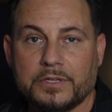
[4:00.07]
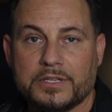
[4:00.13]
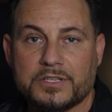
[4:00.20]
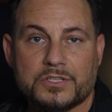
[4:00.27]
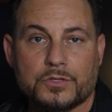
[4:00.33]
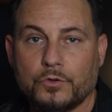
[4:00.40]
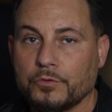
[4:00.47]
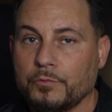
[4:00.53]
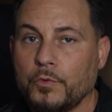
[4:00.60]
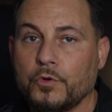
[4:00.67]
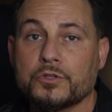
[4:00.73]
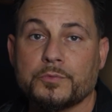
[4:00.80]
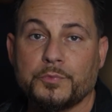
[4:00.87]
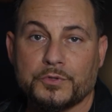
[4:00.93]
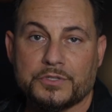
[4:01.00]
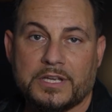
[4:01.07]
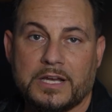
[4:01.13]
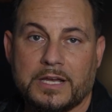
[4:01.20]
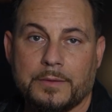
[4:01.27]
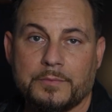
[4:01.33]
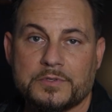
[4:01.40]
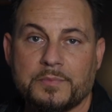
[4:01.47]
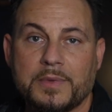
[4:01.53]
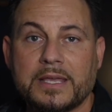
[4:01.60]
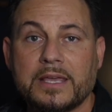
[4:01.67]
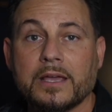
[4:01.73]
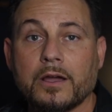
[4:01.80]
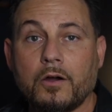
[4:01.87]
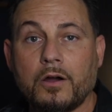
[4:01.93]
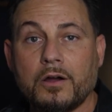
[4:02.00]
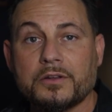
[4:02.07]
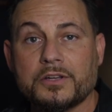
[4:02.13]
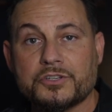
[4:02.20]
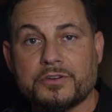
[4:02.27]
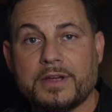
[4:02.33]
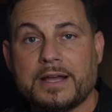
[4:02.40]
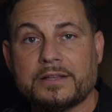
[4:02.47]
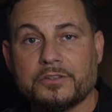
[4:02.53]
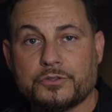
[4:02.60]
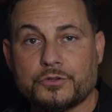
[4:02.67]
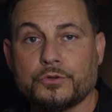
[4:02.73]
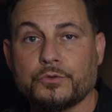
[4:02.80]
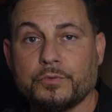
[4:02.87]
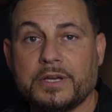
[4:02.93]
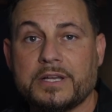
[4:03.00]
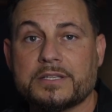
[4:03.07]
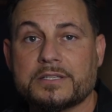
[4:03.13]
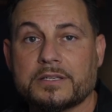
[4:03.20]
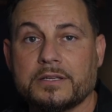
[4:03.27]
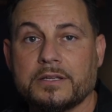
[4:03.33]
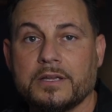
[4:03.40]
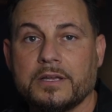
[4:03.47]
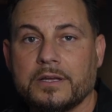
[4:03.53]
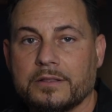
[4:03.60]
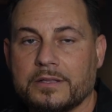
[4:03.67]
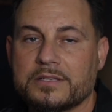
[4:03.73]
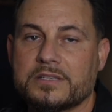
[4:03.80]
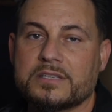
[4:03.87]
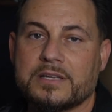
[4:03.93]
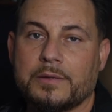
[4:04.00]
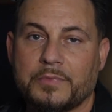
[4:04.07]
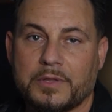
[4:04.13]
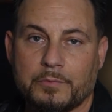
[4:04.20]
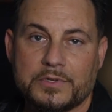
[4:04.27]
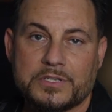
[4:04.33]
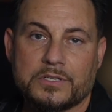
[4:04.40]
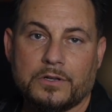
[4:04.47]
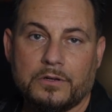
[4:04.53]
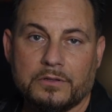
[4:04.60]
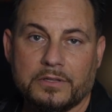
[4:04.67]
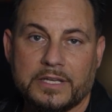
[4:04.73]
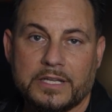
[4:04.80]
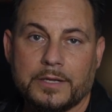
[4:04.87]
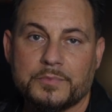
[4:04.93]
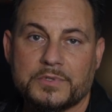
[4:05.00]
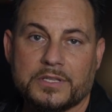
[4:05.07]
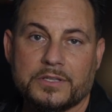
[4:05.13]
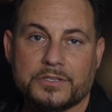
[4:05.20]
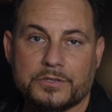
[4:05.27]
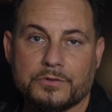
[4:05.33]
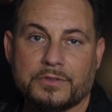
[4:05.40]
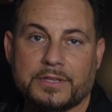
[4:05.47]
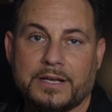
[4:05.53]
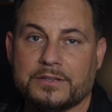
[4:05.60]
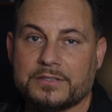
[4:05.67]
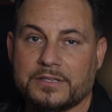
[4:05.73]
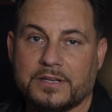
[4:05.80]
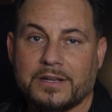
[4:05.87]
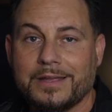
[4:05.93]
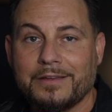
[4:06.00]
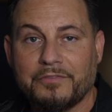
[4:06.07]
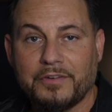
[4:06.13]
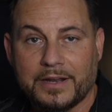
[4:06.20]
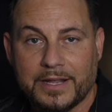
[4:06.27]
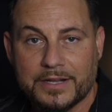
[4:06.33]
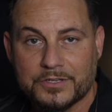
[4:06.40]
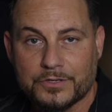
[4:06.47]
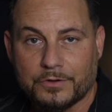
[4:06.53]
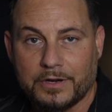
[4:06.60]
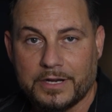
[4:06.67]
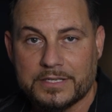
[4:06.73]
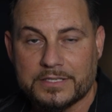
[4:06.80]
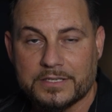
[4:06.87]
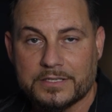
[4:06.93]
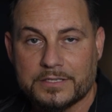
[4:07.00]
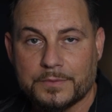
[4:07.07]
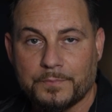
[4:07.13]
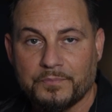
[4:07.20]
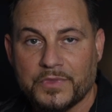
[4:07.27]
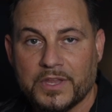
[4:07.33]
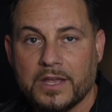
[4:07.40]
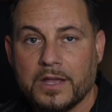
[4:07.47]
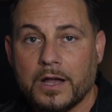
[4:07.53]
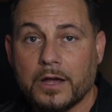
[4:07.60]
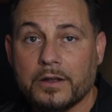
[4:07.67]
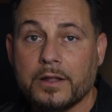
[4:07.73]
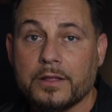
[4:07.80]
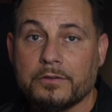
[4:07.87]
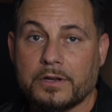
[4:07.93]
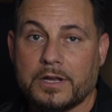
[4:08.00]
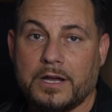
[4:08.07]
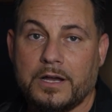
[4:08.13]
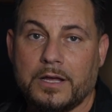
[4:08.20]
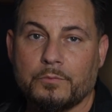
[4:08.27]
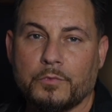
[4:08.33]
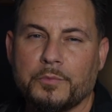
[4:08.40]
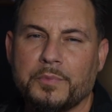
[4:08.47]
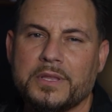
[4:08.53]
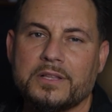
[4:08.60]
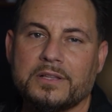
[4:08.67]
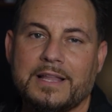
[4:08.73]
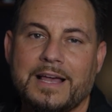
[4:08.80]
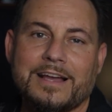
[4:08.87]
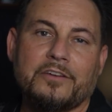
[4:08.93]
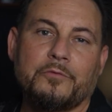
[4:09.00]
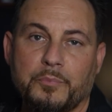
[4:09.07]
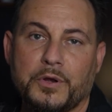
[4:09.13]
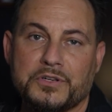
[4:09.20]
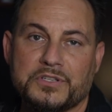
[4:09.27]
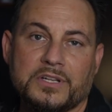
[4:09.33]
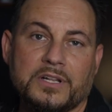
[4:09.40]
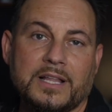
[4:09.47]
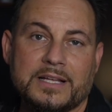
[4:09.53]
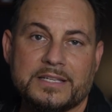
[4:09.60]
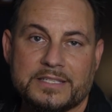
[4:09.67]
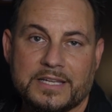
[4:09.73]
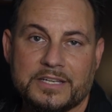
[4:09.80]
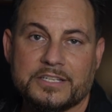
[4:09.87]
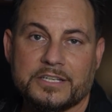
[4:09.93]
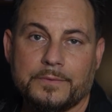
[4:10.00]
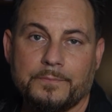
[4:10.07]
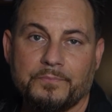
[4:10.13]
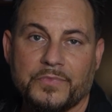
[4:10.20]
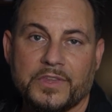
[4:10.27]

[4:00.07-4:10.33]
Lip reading: and sold multiple times, making it hard to track the true risk. This is something we saw lead up to the 2008 financial crisis. Another con would be the lack of personalization.